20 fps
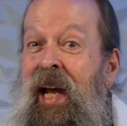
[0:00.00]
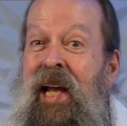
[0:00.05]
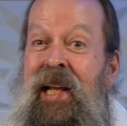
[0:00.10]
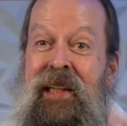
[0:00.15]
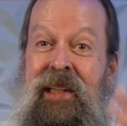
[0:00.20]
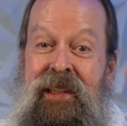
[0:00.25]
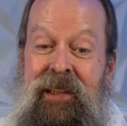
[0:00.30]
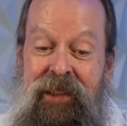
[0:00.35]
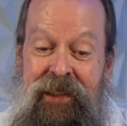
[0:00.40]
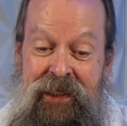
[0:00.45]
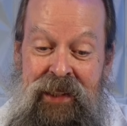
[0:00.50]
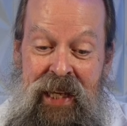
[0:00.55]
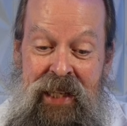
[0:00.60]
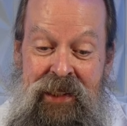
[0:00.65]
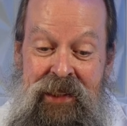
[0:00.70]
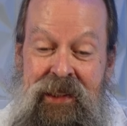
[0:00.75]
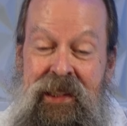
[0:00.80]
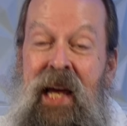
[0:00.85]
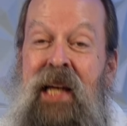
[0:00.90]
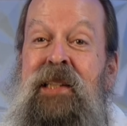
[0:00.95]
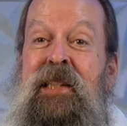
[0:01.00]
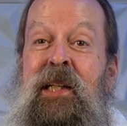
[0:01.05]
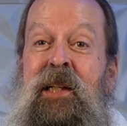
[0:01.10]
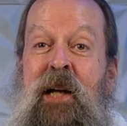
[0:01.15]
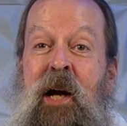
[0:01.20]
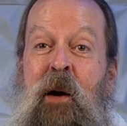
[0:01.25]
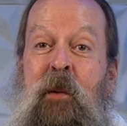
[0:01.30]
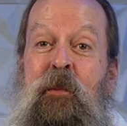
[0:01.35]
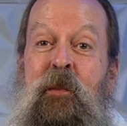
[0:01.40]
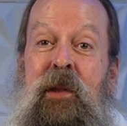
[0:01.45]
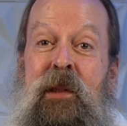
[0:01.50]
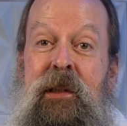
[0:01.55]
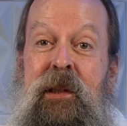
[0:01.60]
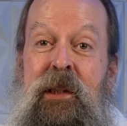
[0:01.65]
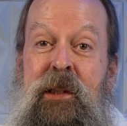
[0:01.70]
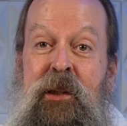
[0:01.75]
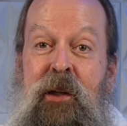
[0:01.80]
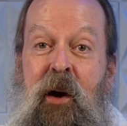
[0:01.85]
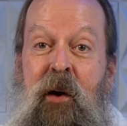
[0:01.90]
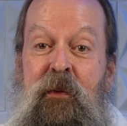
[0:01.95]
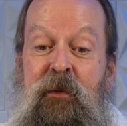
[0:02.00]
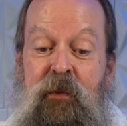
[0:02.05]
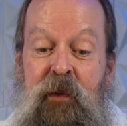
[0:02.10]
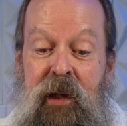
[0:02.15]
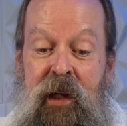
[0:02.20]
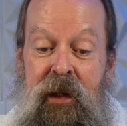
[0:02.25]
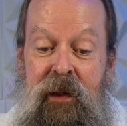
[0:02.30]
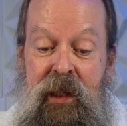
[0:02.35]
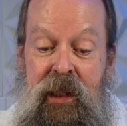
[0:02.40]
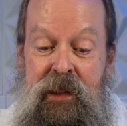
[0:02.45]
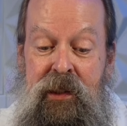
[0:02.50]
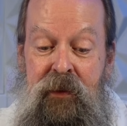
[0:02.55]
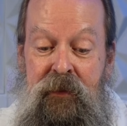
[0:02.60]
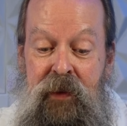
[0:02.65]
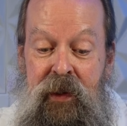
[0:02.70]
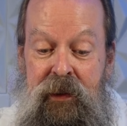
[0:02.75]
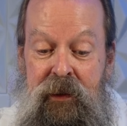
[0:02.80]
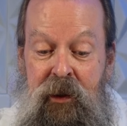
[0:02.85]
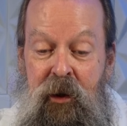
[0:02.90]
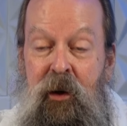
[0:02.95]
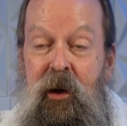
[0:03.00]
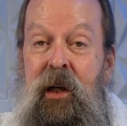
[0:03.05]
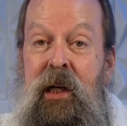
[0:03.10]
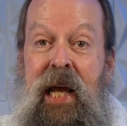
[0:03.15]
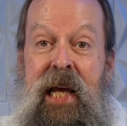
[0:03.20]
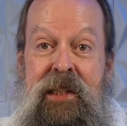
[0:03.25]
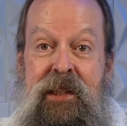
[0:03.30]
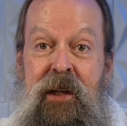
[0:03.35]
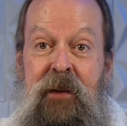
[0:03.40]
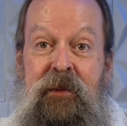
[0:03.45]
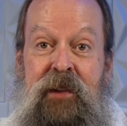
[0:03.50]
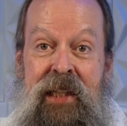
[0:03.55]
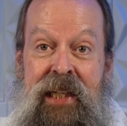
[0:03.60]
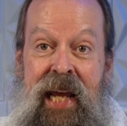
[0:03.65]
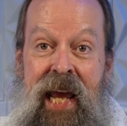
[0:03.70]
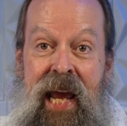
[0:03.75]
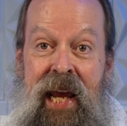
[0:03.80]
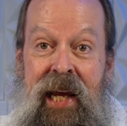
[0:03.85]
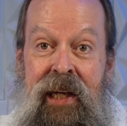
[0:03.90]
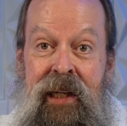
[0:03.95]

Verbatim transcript: and it doesn't come with the software that's of it current as of today.